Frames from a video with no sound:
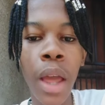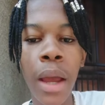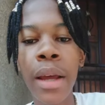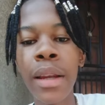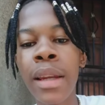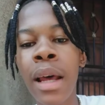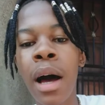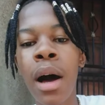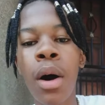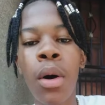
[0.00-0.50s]

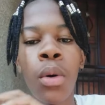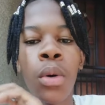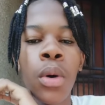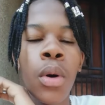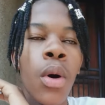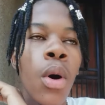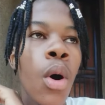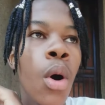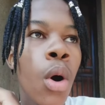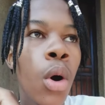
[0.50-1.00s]
now,
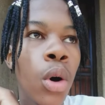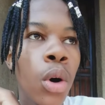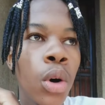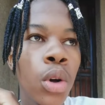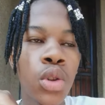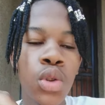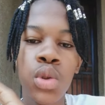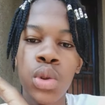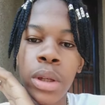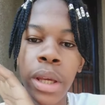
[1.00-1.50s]

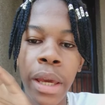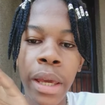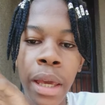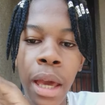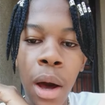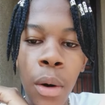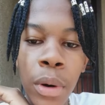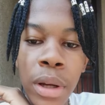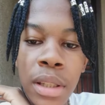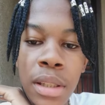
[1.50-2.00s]
Today
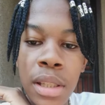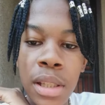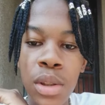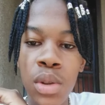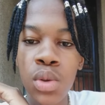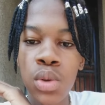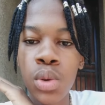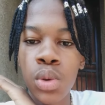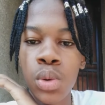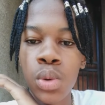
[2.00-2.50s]
I wanted
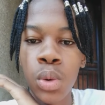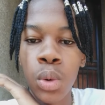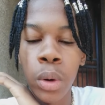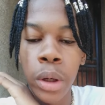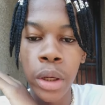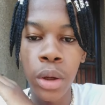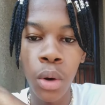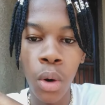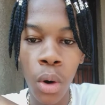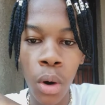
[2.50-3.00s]
to
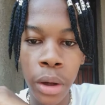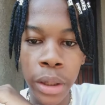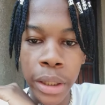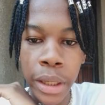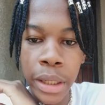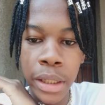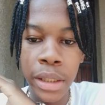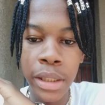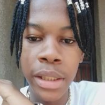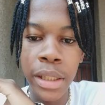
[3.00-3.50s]
record
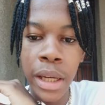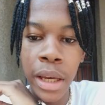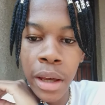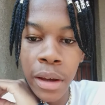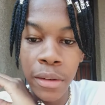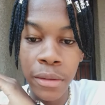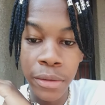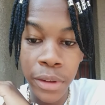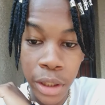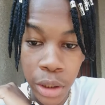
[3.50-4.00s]
and share
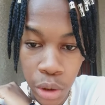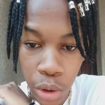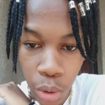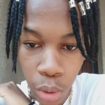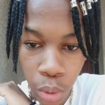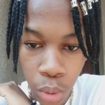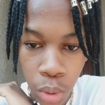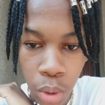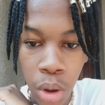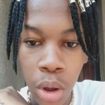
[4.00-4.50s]
a
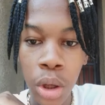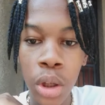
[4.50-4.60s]
video